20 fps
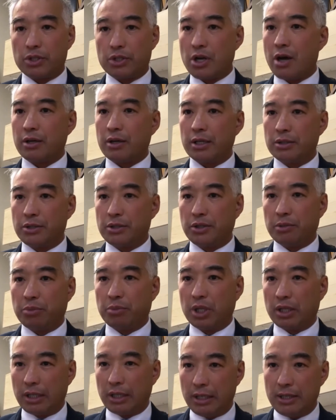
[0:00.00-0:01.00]
talking to the
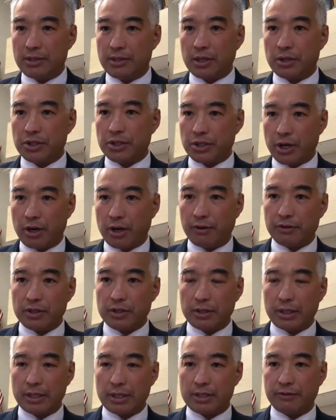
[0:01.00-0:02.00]
police and the
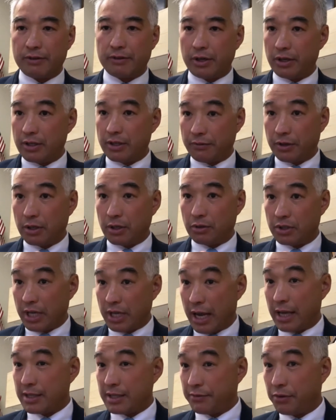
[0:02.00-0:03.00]
sheriffs is a very difficult
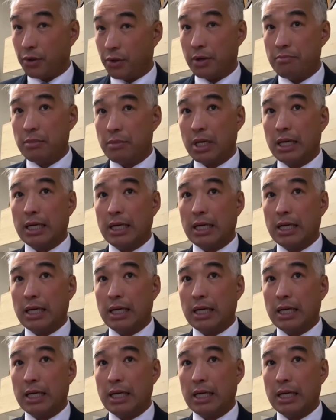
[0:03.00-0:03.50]
task for them.